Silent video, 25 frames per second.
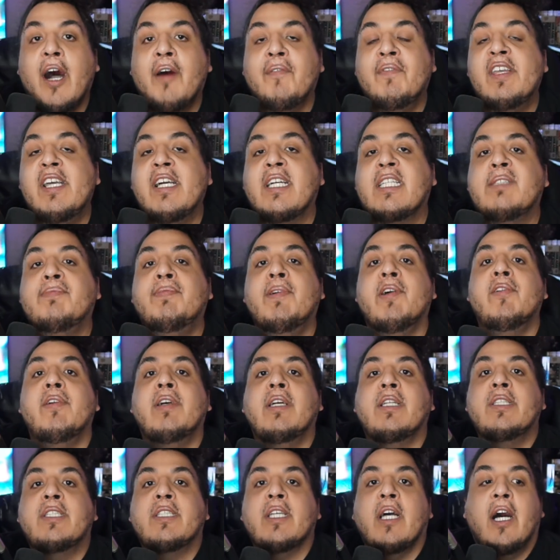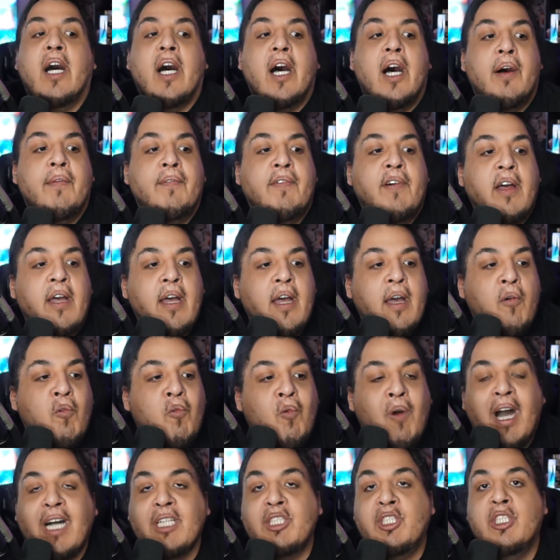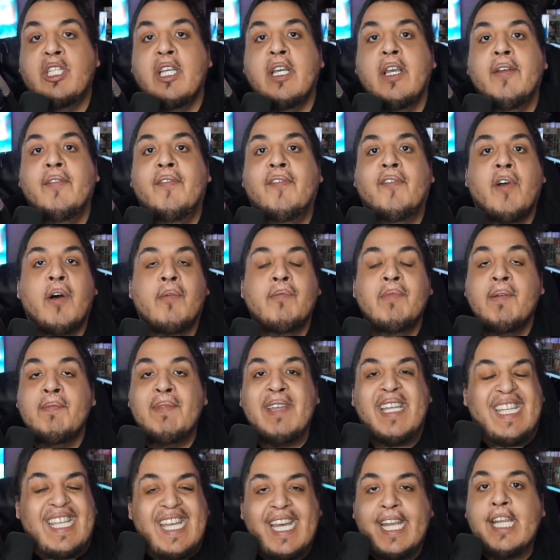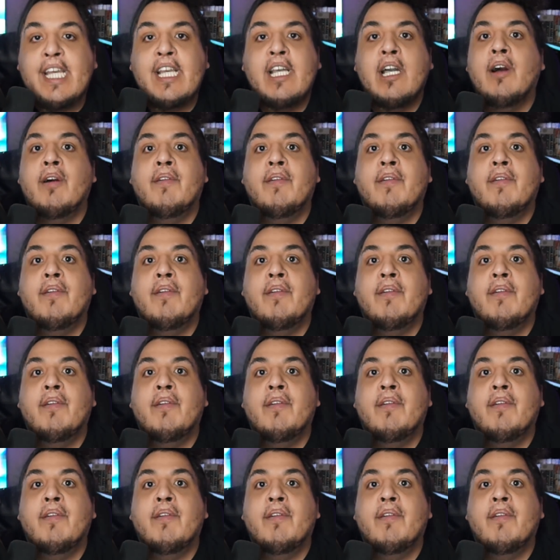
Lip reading: of the experience of watching from the beginning